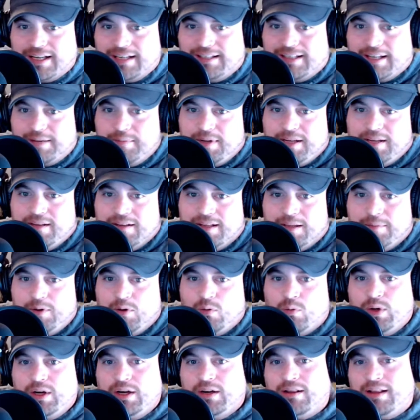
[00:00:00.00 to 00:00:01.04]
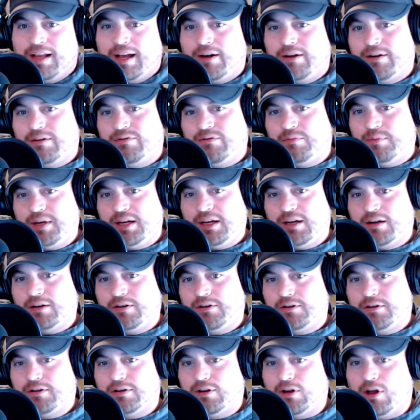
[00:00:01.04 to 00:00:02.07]
like let me wiggle out of being
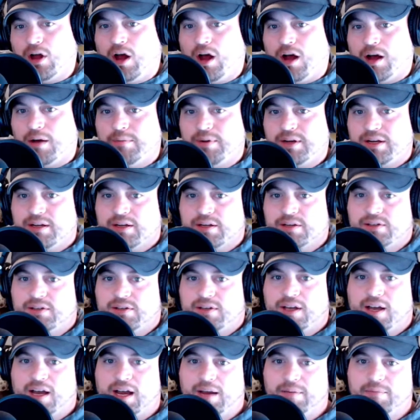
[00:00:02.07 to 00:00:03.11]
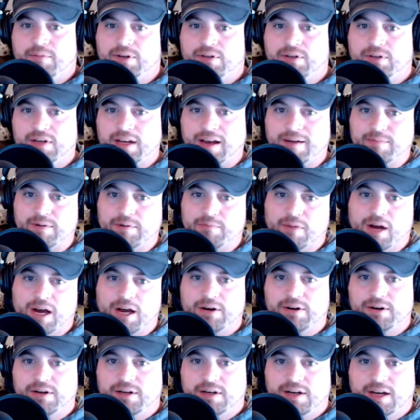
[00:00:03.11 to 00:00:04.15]
under the law because I'm
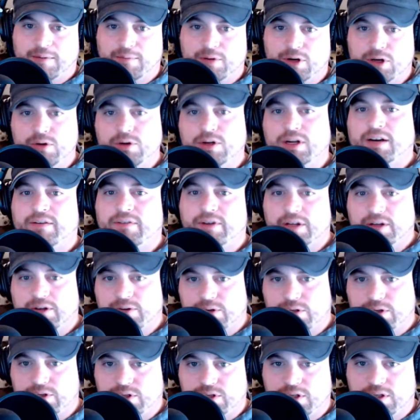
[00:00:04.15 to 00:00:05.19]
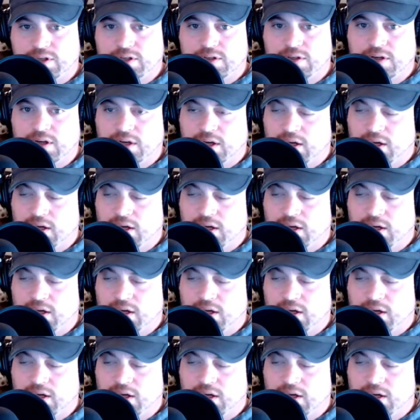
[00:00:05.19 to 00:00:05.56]
a New Covenant Christian,